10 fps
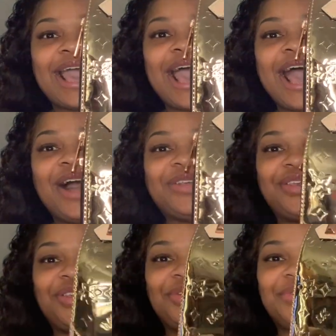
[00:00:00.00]
How
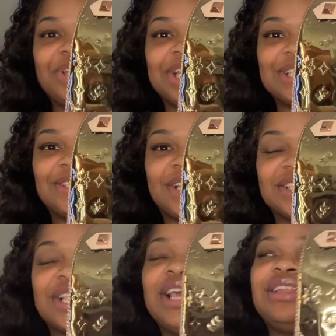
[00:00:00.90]
cute is
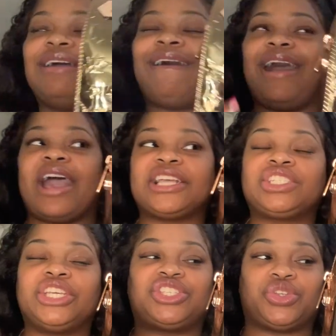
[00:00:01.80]
this? Now, I
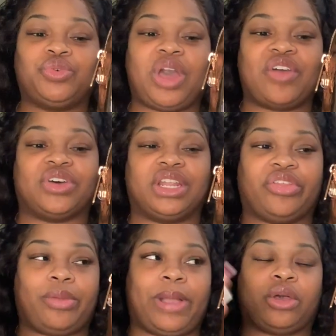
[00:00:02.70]
actually do have
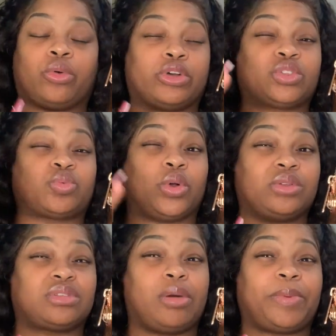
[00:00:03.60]
another Michael Kors
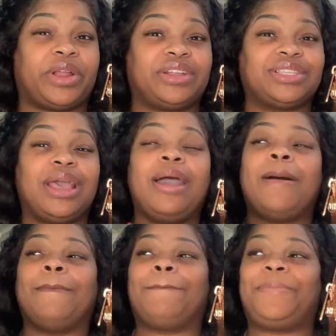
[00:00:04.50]
rose gold purse,
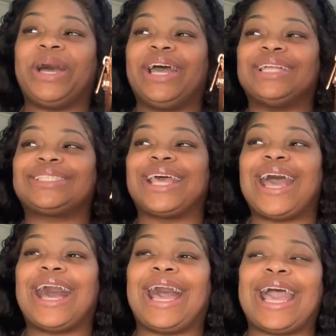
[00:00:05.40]
but
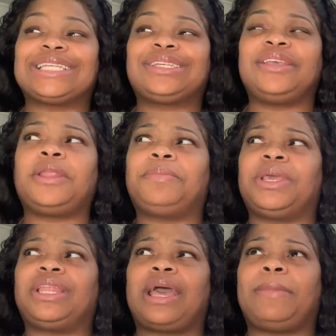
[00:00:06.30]
I actually ended up
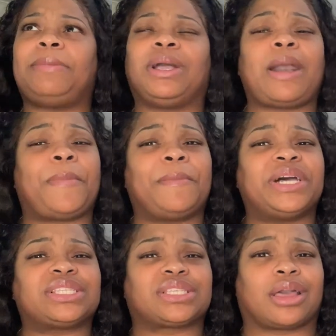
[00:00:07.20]
getting that maybe a couple
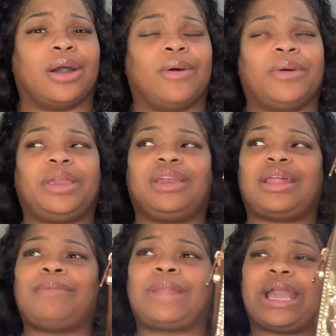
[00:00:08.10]
months ago. And
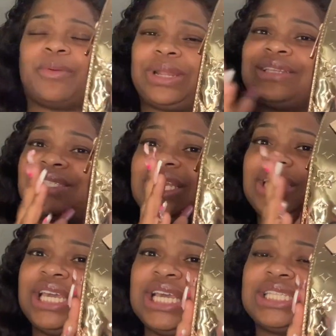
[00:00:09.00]
I'm like, when I seen
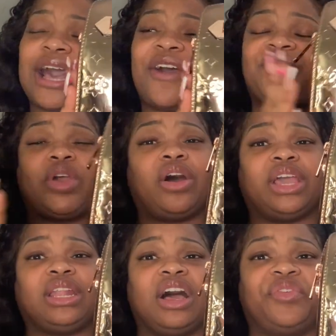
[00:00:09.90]
this, I fell
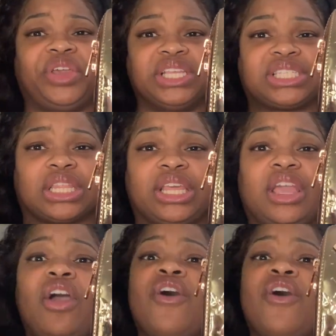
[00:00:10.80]
in love instantly.